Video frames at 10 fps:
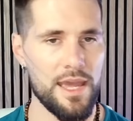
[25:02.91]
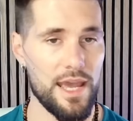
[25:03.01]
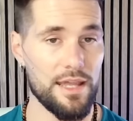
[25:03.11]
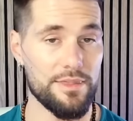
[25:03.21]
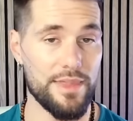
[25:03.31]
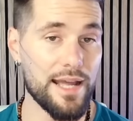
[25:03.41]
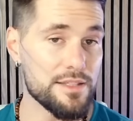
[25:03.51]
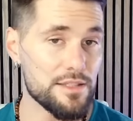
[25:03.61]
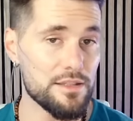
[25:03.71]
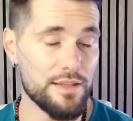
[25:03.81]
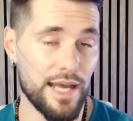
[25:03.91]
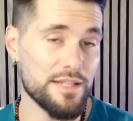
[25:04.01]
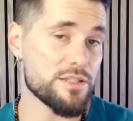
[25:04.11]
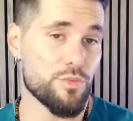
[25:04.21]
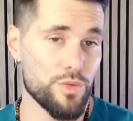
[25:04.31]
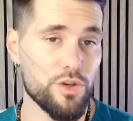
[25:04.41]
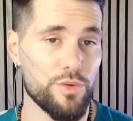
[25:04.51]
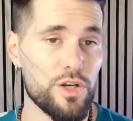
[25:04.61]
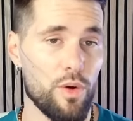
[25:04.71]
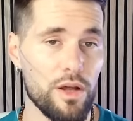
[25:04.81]
And that's that's the real
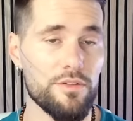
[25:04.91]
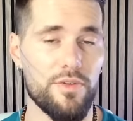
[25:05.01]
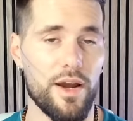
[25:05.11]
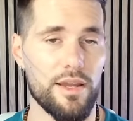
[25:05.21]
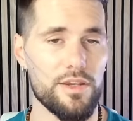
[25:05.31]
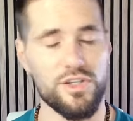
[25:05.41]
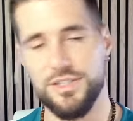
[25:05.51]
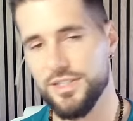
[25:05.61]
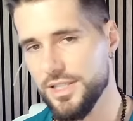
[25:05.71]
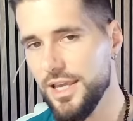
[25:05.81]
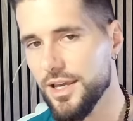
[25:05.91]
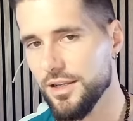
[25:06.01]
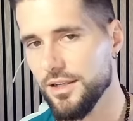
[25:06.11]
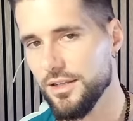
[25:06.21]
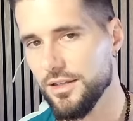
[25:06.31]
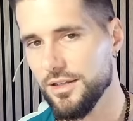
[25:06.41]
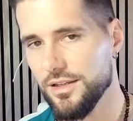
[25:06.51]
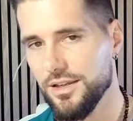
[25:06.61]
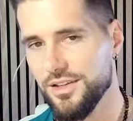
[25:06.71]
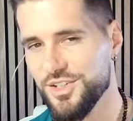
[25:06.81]
requalifying. Is just see it.
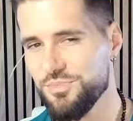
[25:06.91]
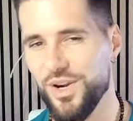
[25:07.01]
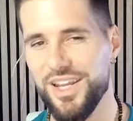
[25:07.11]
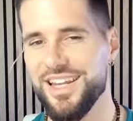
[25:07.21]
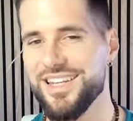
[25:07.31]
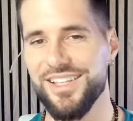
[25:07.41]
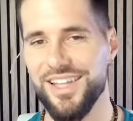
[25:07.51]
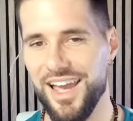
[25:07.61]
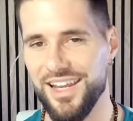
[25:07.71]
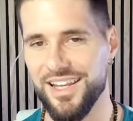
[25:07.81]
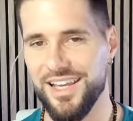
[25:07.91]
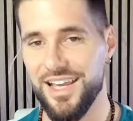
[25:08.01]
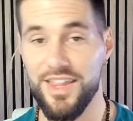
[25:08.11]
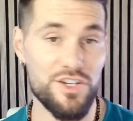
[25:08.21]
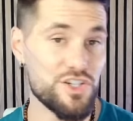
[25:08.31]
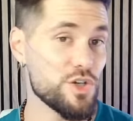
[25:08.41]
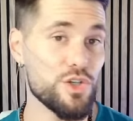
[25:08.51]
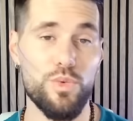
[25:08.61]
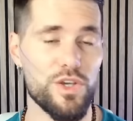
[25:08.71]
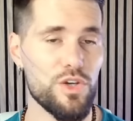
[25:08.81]
Just put it into the light and then
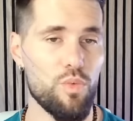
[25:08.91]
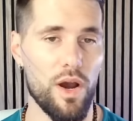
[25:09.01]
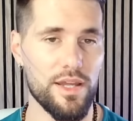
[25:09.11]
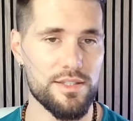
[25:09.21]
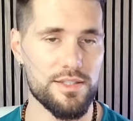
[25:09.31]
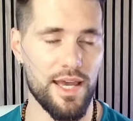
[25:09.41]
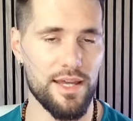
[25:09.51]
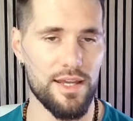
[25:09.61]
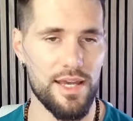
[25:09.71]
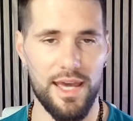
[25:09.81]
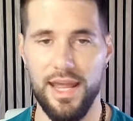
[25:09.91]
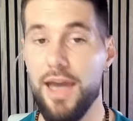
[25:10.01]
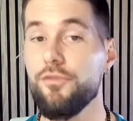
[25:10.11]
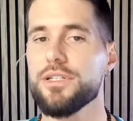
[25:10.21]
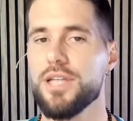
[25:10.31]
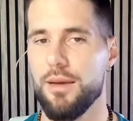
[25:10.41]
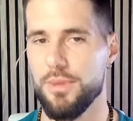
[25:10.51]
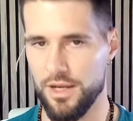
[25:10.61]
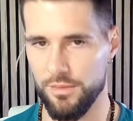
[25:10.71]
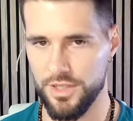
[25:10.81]
choose what you want instead. And every time
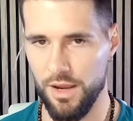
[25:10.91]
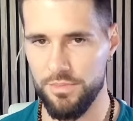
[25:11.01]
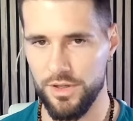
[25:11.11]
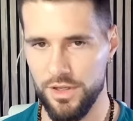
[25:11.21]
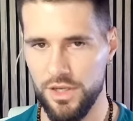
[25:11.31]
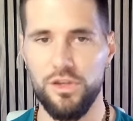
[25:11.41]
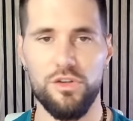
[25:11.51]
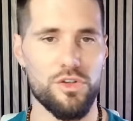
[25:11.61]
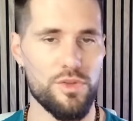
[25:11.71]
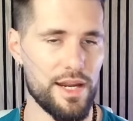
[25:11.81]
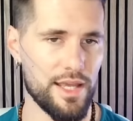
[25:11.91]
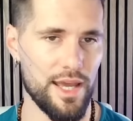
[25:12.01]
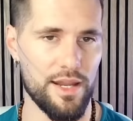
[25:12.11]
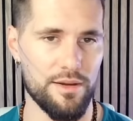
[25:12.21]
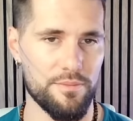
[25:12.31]
it comes up, you do that again.